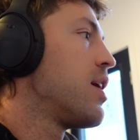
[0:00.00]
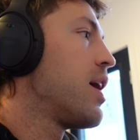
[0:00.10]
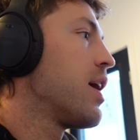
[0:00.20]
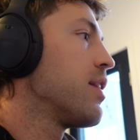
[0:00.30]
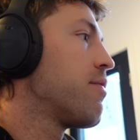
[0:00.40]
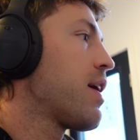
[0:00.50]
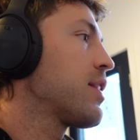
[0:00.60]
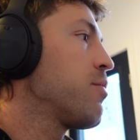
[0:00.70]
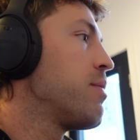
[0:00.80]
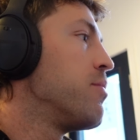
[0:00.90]
And the
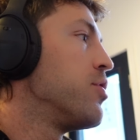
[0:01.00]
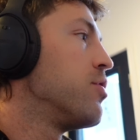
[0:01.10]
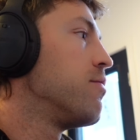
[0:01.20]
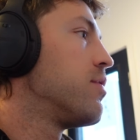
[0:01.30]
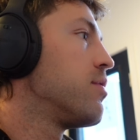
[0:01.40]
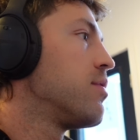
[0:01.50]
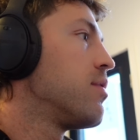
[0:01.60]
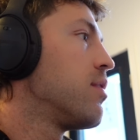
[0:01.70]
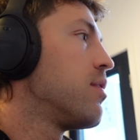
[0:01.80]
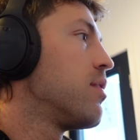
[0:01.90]
fact that we moved,
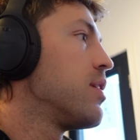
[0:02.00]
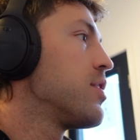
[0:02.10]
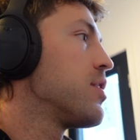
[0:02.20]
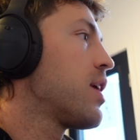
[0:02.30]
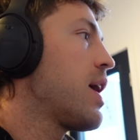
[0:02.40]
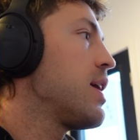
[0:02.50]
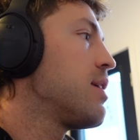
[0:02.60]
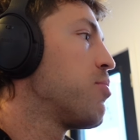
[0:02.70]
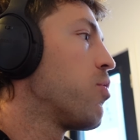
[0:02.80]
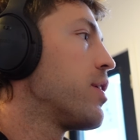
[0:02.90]
this is at 80
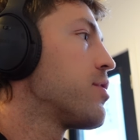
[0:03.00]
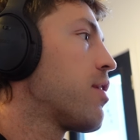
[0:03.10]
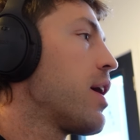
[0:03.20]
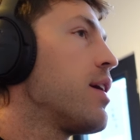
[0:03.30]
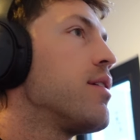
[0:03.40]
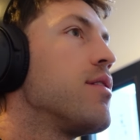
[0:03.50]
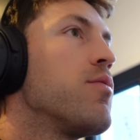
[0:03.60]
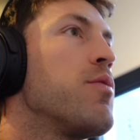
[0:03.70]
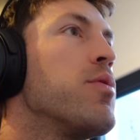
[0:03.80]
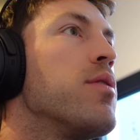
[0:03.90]
points, right?
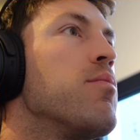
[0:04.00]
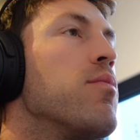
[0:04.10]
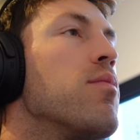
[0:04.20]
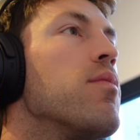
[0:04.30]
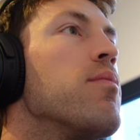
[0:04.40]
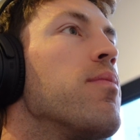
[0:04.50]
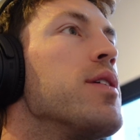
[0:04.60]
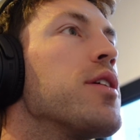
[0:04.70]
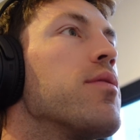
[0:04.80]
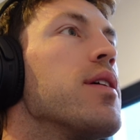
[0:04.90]
We've been
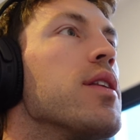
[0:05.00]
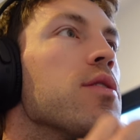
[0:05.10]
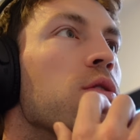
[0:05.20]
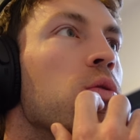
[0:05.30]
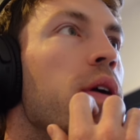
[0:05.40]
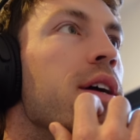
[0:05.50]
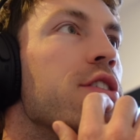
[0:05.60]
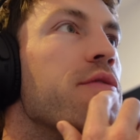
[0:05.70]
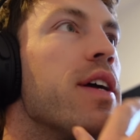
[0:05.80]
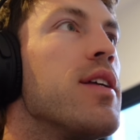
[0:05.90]
basically in this little range
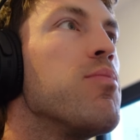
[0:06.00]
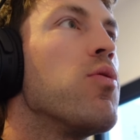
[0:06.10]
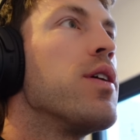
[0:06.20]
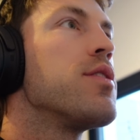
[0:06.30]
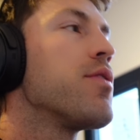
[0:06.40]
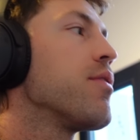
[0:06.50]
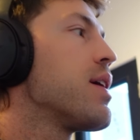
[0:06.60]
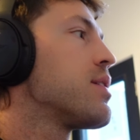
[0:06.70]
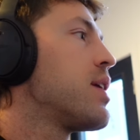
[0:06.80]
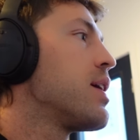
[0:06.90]
of 80 points for the
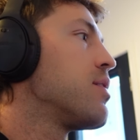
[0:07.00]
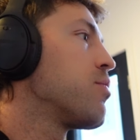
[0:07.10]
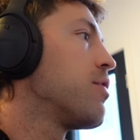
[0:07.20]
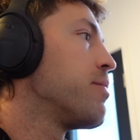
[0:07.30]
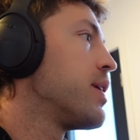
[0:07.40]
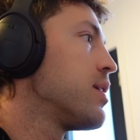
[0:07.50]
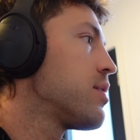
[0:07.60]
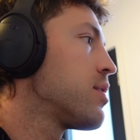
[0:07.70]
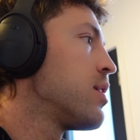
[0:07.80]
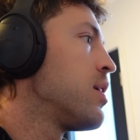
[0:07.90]
last 10, 12
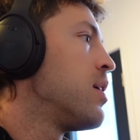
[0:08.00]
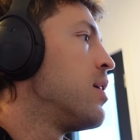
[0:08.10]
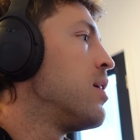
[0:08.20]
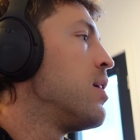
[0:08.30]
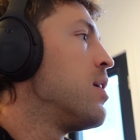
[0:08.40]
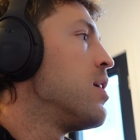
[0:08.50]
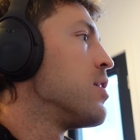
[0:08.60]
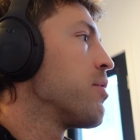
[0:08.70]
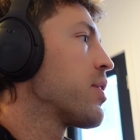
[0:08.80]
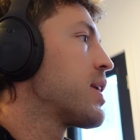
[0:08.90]
minutes.
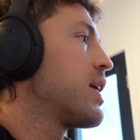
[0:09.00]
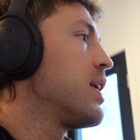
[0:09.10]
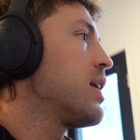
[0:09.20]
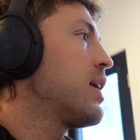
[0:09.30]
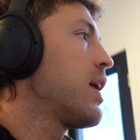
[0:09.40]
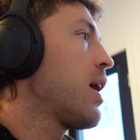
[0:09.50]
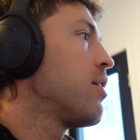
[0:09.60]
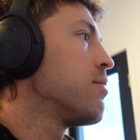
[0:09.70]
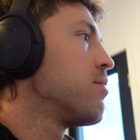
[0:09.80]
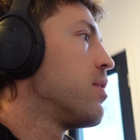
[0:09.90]
So I like to get in and get out.